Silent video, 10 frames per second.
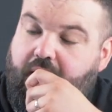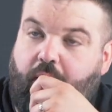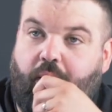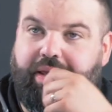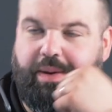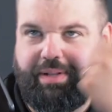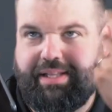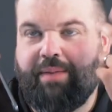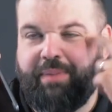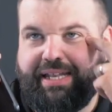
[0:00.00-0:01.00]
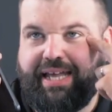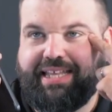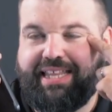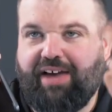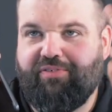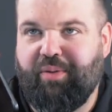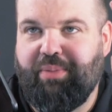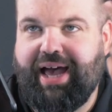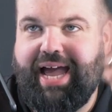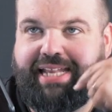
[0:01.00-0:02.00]
Oh yeah, well, I mean, I did that from
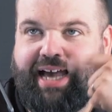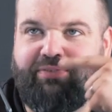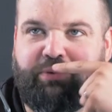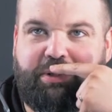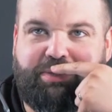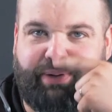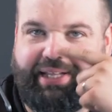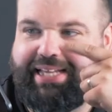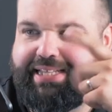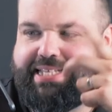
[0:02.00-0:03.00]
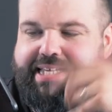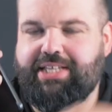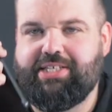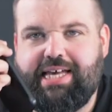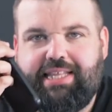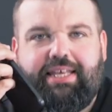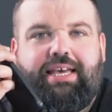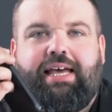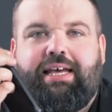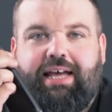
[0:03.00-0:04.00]
behind afterwards, but I did send you that,
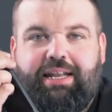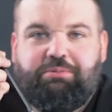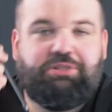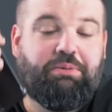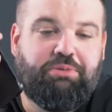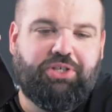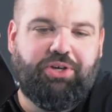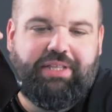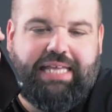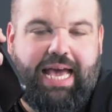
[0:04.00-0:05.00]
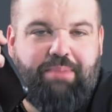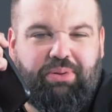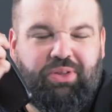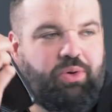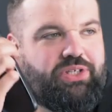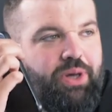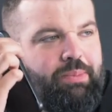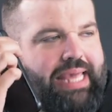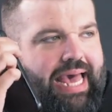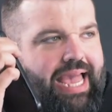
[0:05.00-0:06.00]
and it was it was a good time. But no,
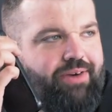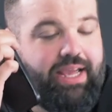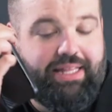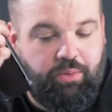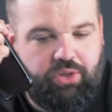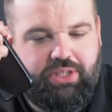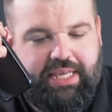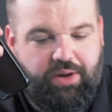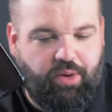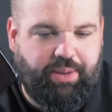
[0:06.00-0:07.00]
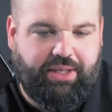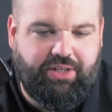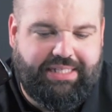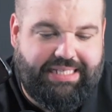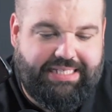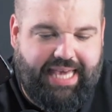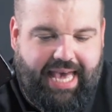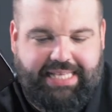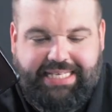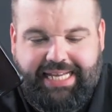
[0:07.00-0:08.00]
some guy, right? I want to get your opinion on this
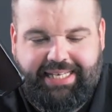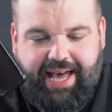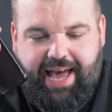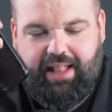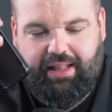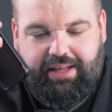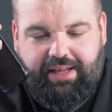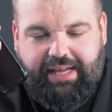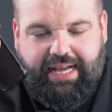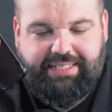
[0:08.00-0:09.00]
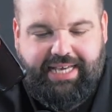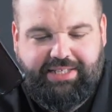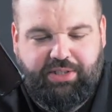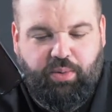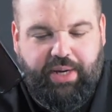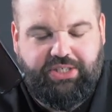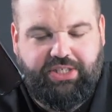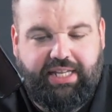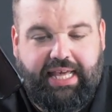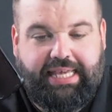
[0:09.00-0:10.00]
guy. This guy Niall has asked a
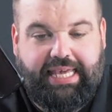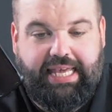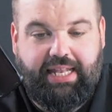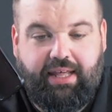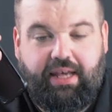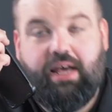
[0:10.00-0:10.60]
question again.